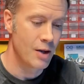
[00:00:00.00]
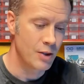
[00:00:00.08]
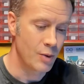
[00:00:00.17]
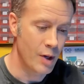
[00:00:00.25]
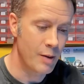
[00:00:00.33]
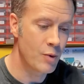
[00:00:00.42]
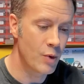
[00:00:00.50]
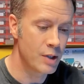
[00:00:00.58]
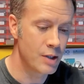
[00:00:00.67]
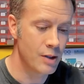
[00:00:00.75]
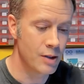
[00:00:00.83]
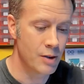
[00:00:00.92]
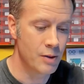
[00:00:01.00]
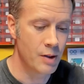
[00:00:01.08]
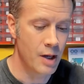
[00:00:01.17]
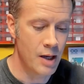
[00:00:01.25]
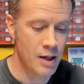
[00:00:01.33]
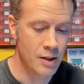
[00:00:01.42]
So what I'm going to do
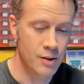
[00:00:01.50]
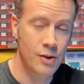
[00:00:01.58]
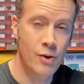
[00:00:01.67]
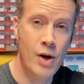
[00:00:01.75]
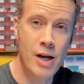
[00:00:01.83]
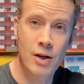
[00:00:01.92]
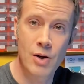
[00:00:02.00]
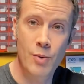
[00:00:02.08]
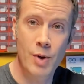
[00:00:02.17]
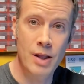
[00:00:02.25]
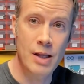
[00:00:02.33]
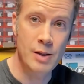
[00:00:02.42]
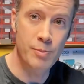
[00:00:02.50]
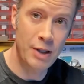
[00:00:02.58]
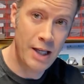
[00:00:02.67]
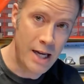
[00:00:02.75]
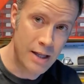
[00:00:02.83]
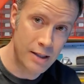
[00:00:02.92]
is create a new one of these
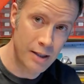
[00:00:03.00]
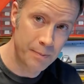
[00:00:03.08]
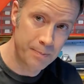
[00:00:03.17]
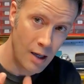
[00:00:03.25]
plates,